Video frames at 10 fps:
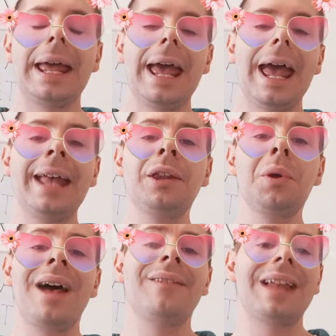And you
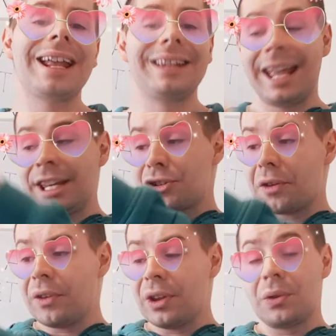have like the
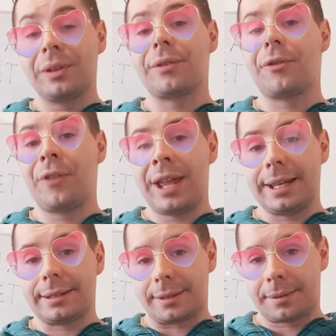intravenous
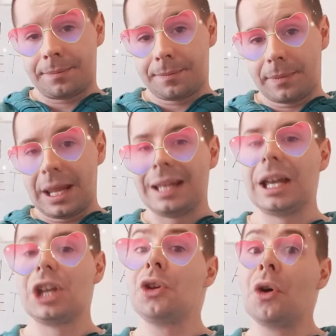feed.
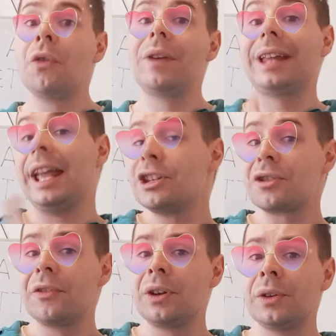You know that
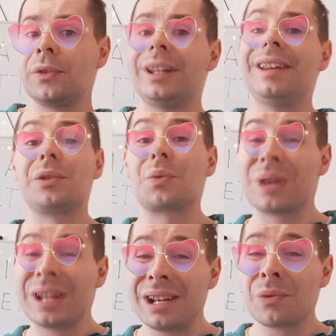intravenous feed is
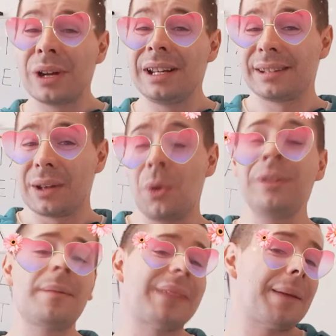really, really slow.
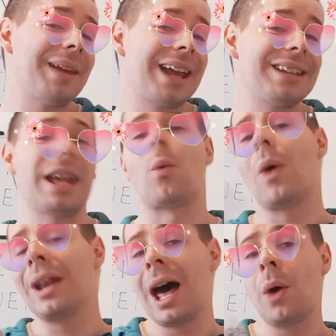Sometimes it can take
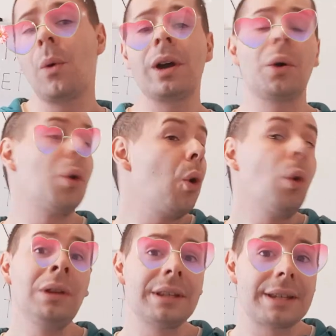1 hour or
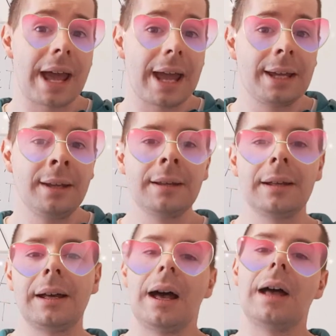all day.
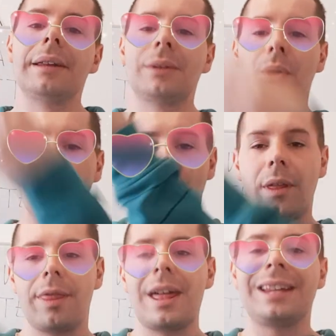So
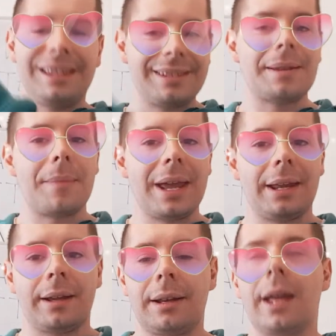that is the
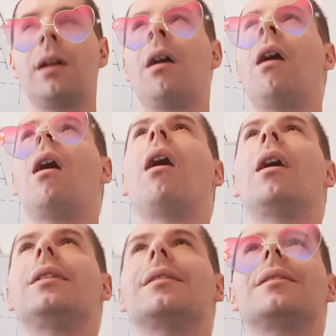meaning, like, oh,
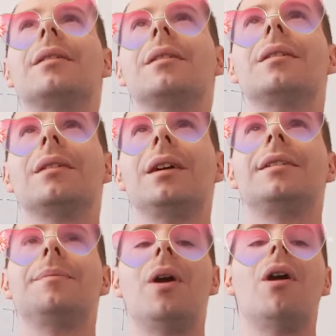it's
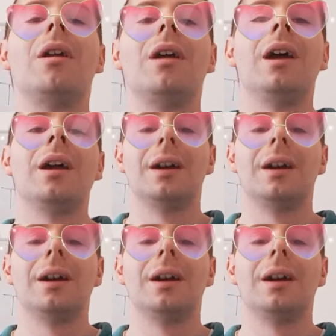boring.